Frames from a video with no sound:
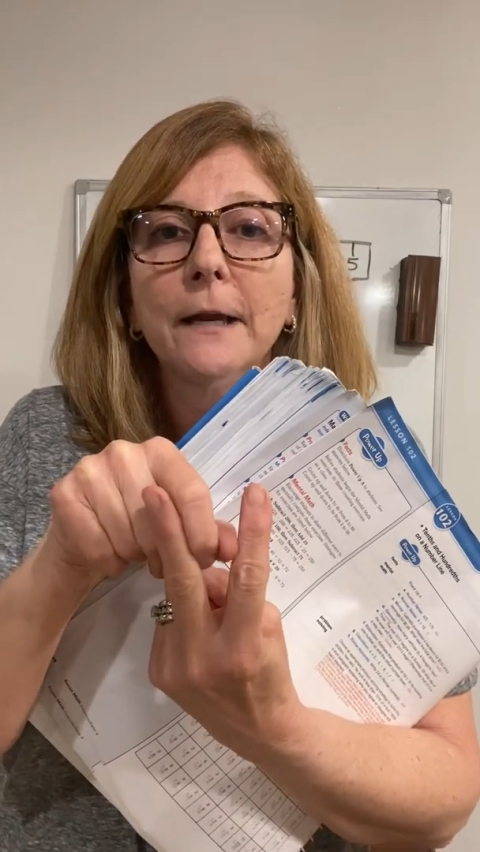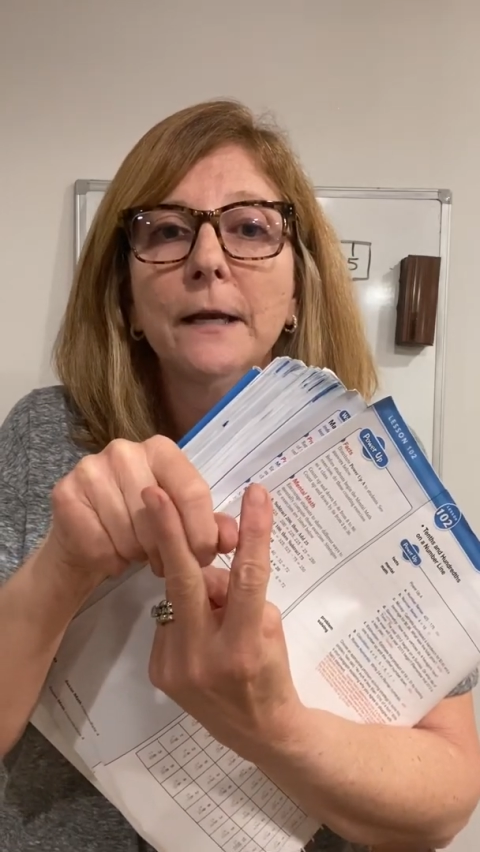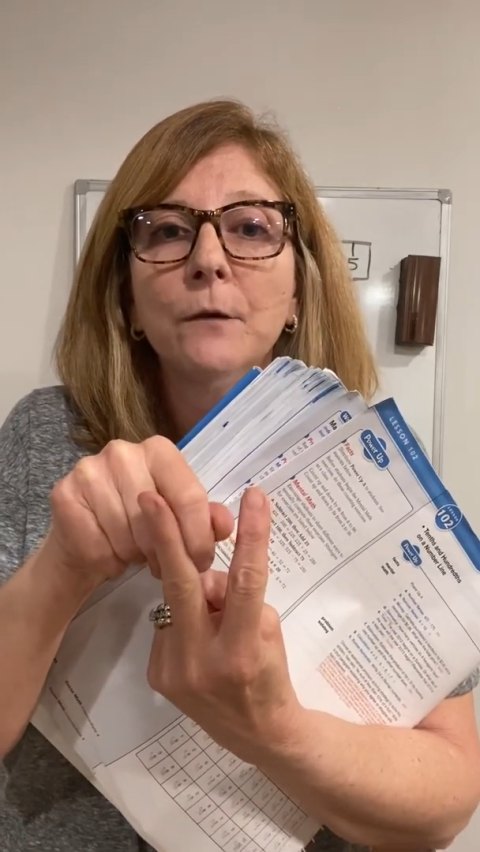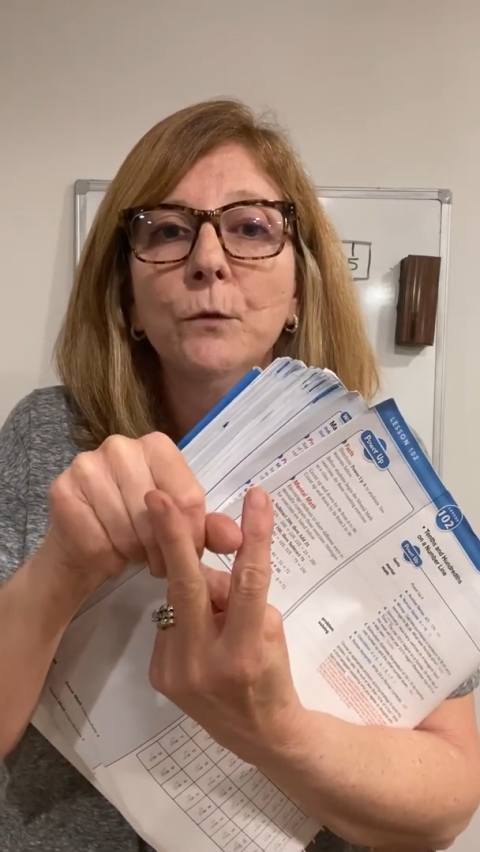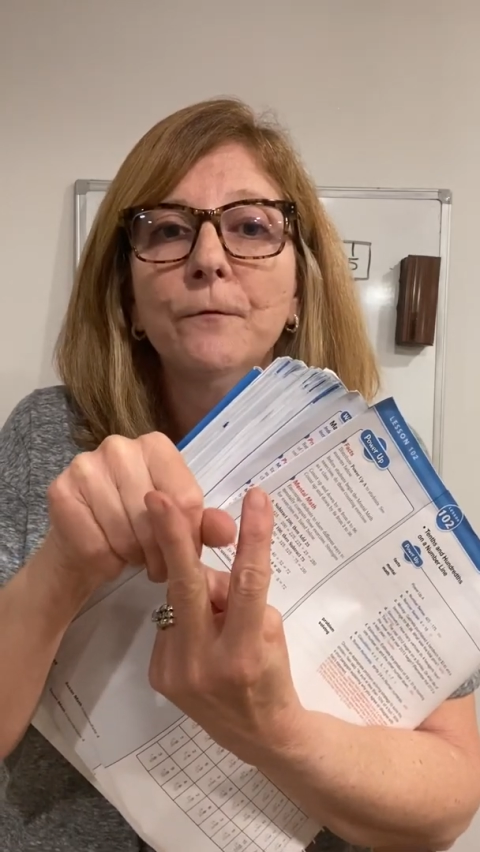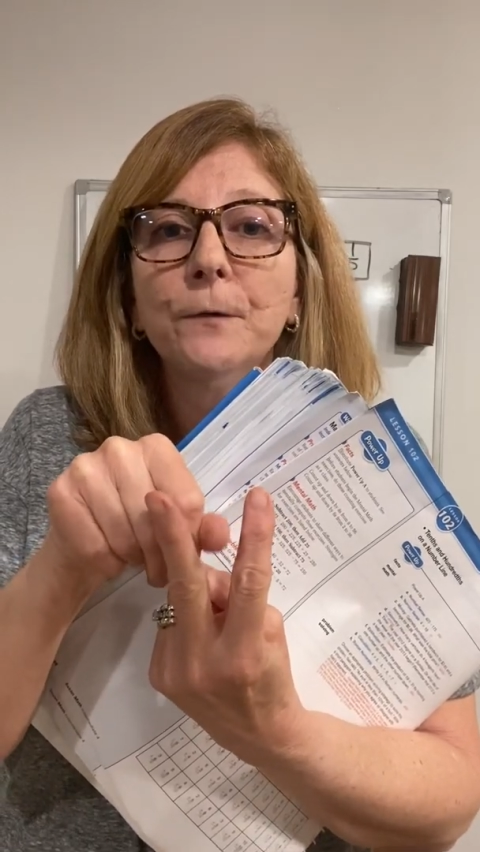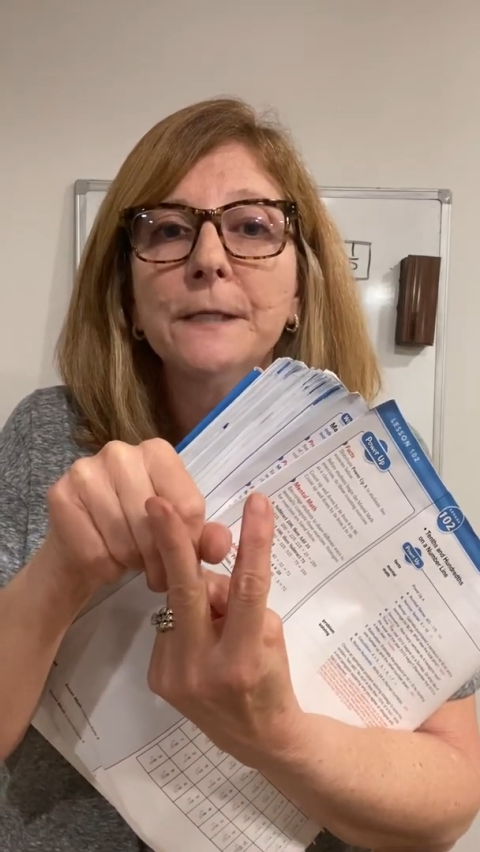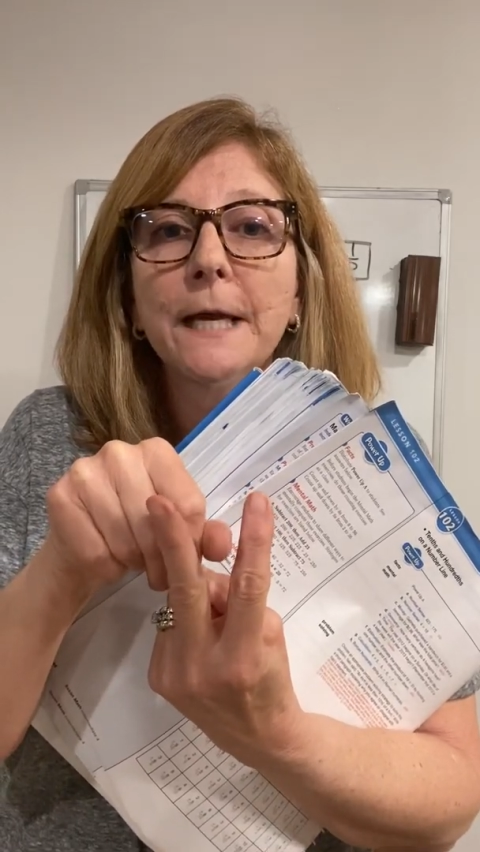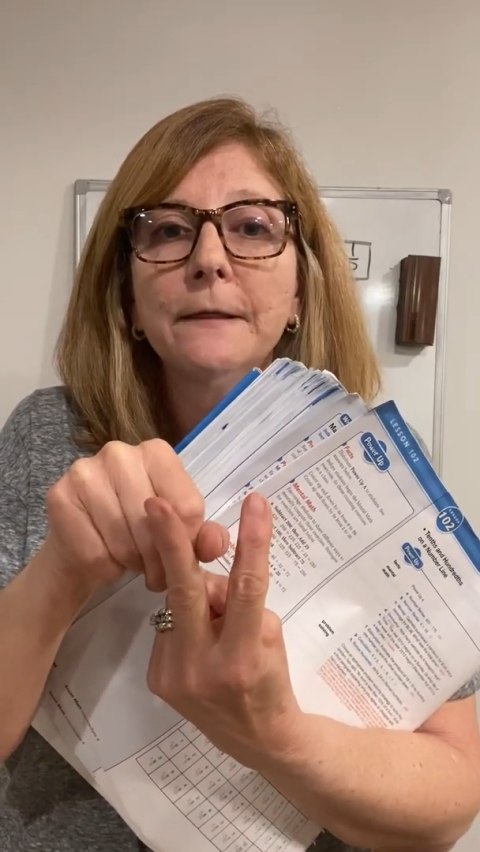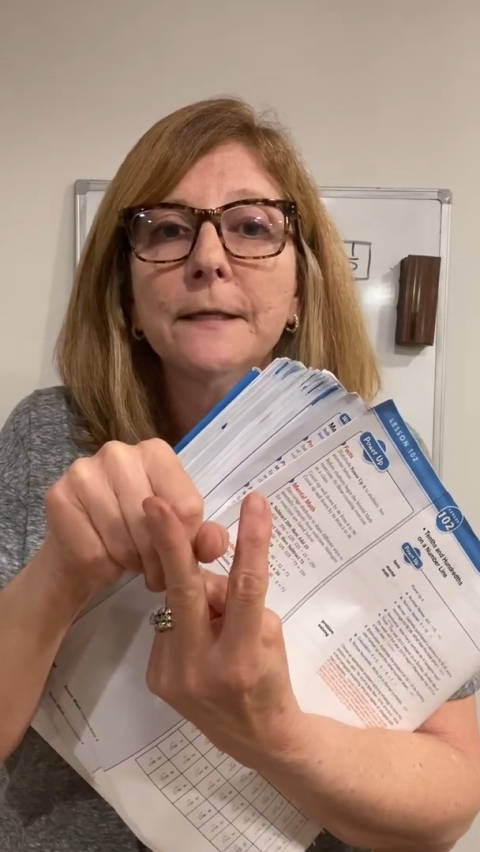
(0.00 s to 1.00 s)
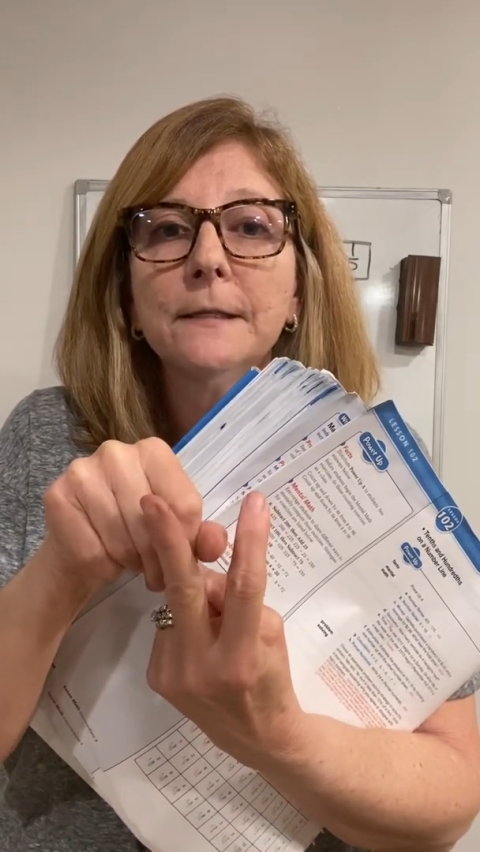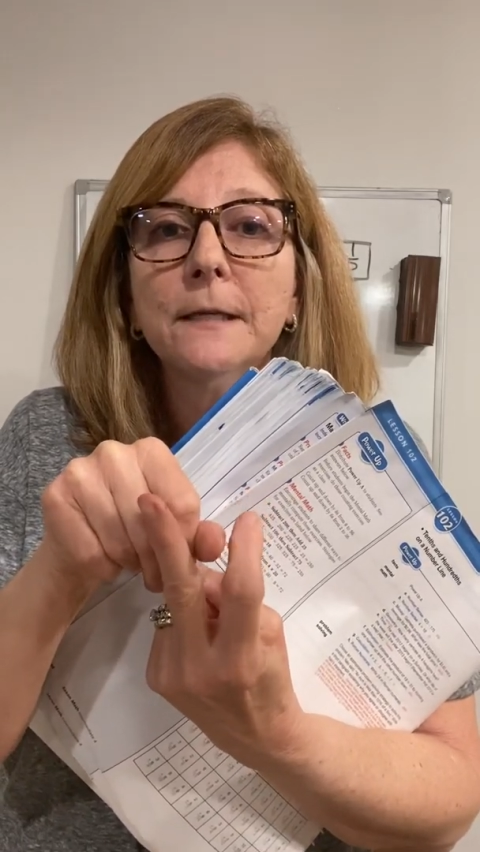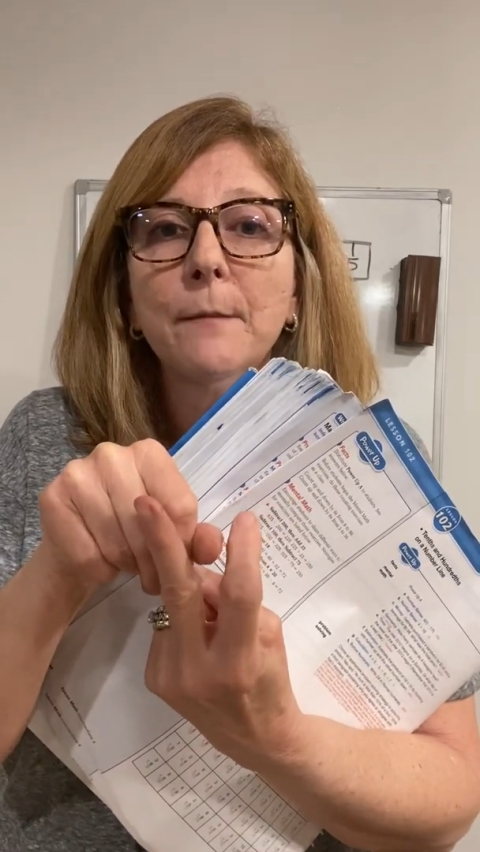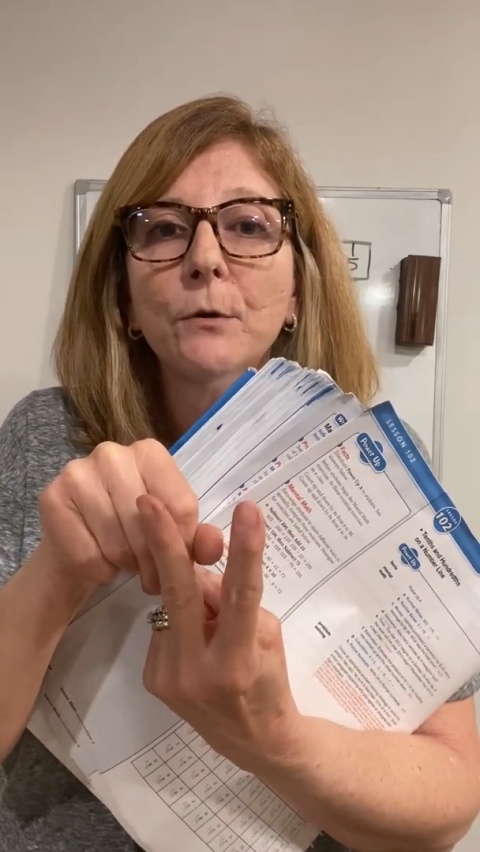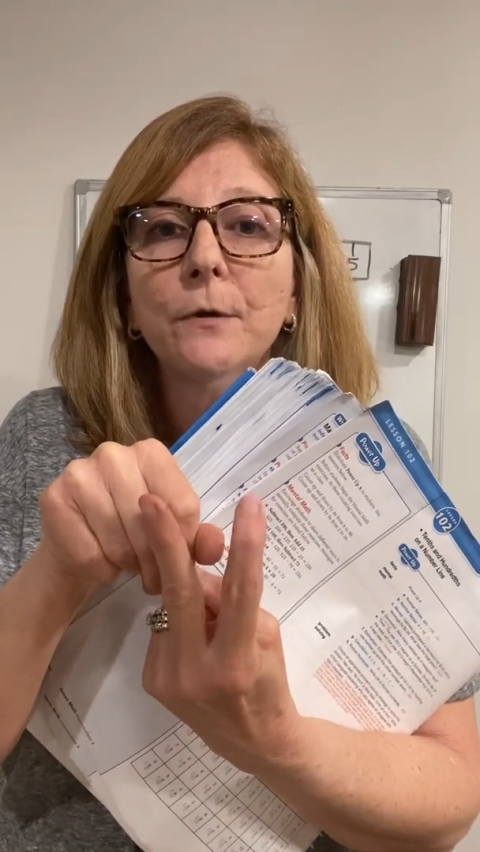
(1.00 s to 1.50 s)
And if we take this
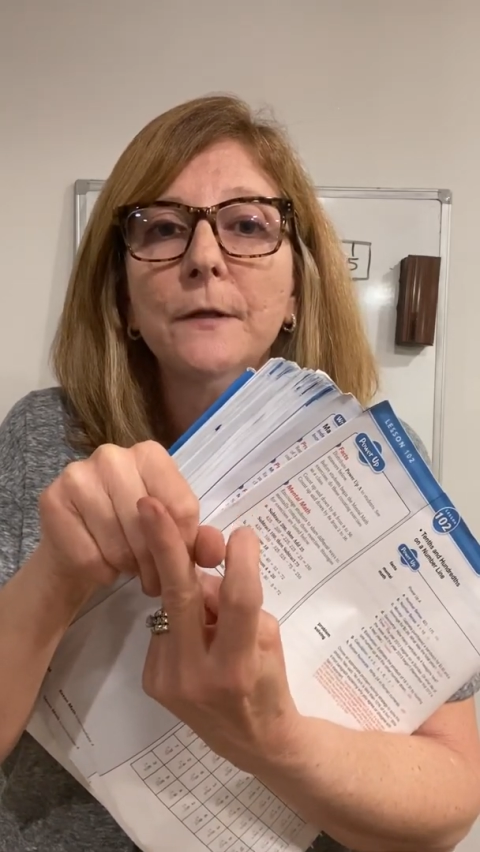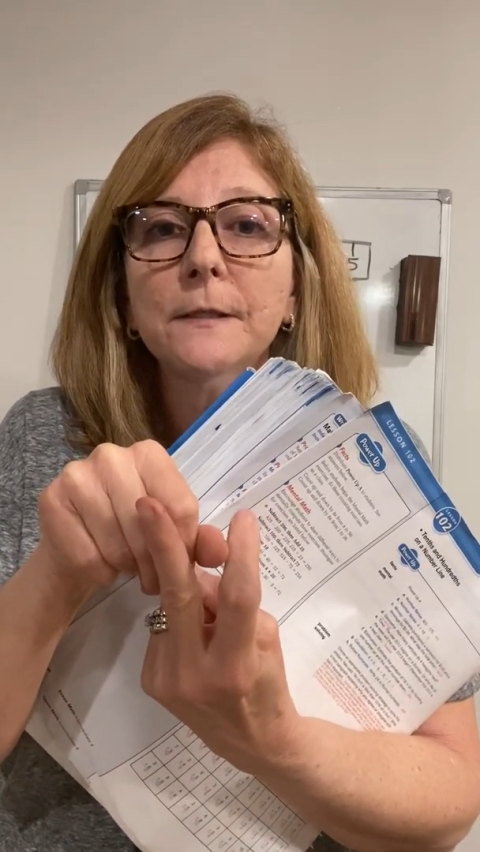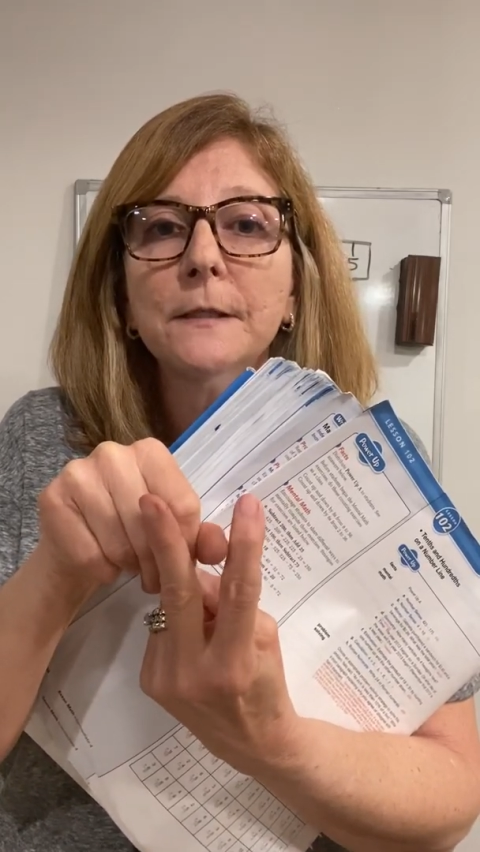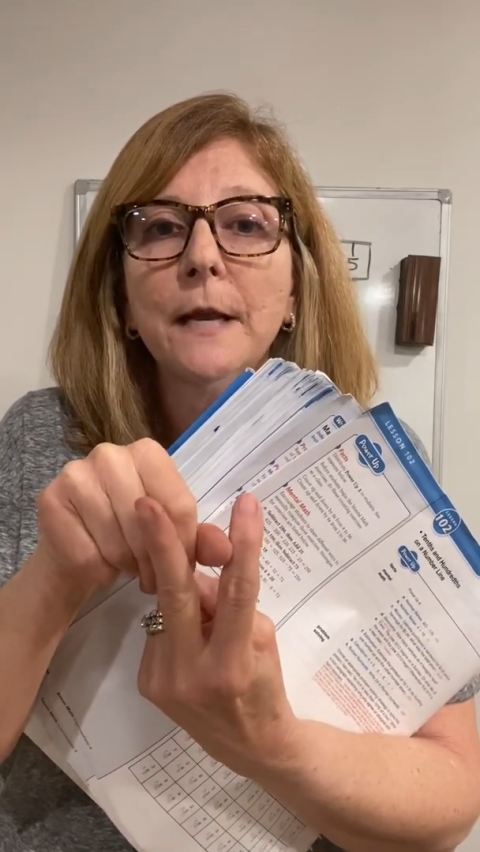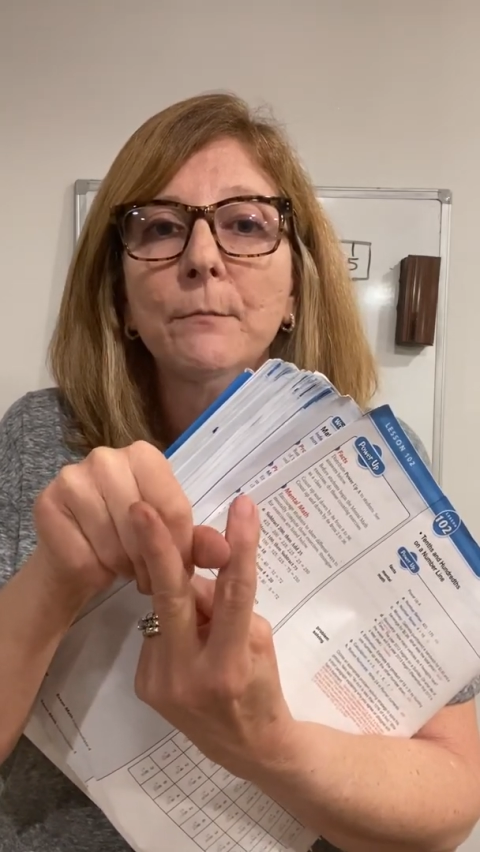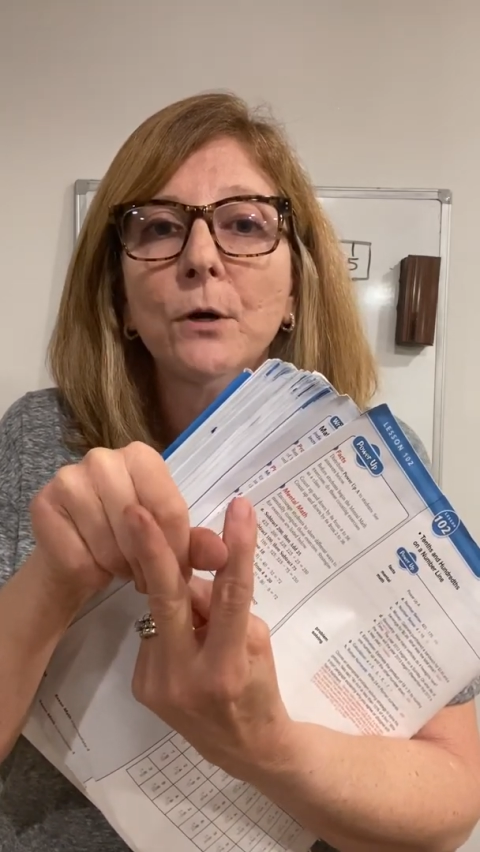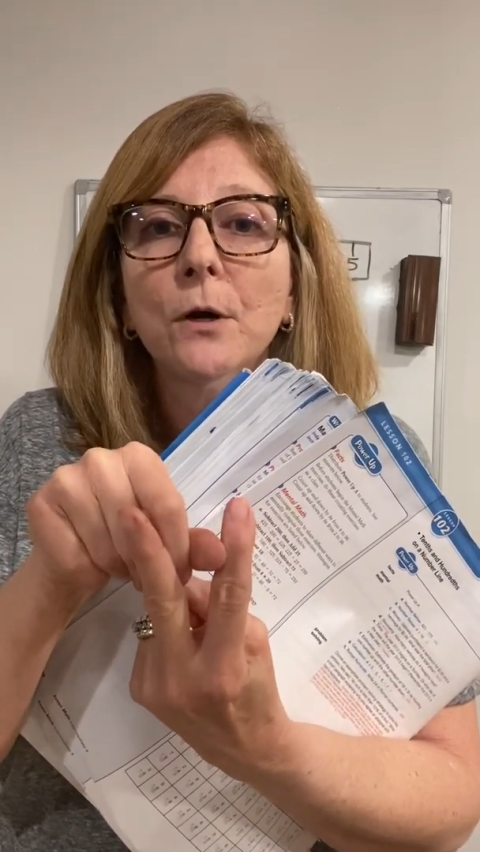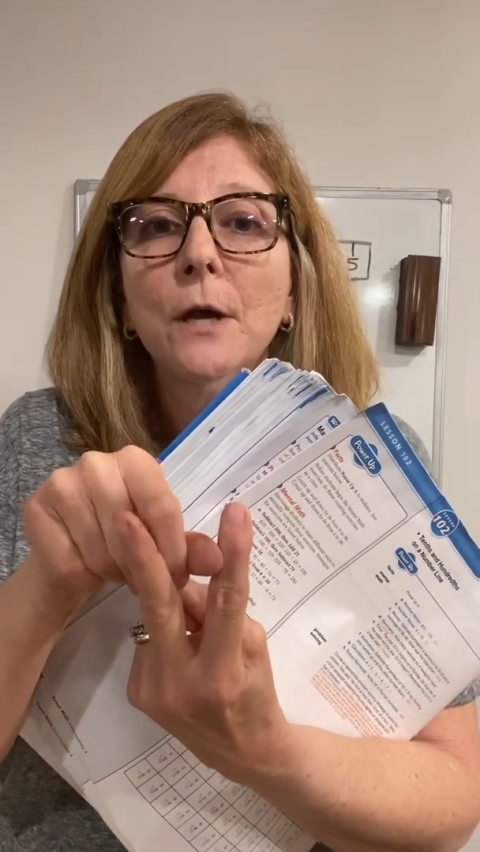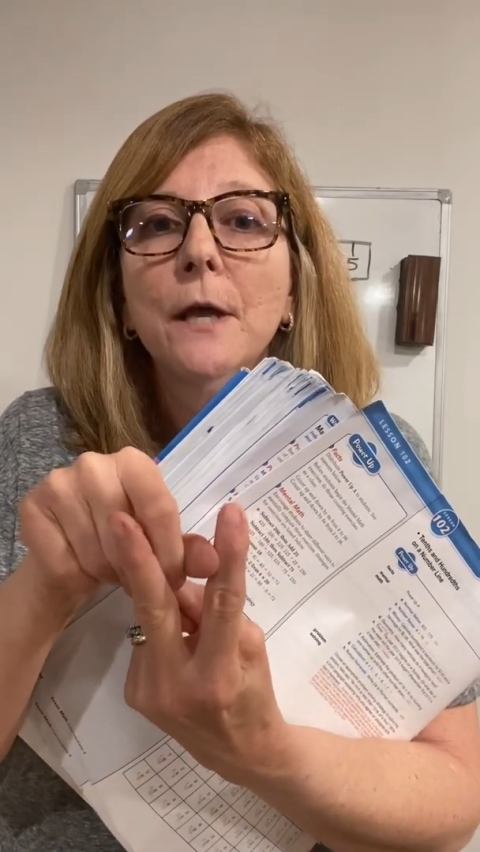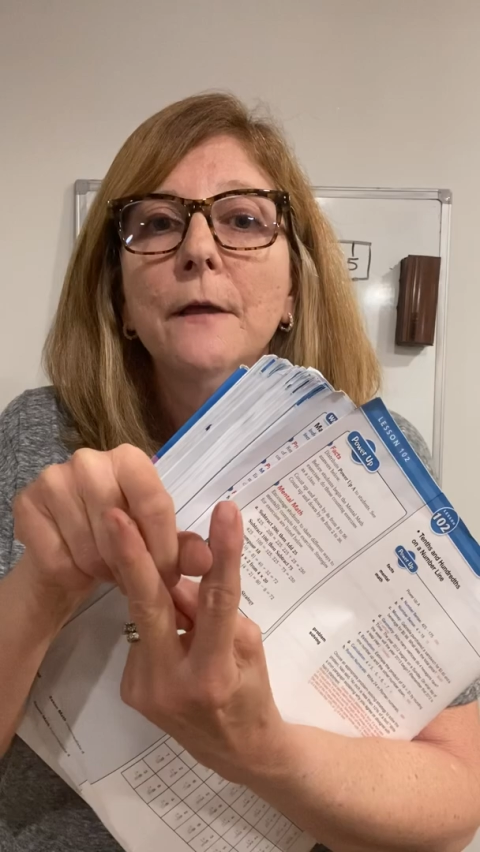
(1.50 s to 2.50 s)
number and this number,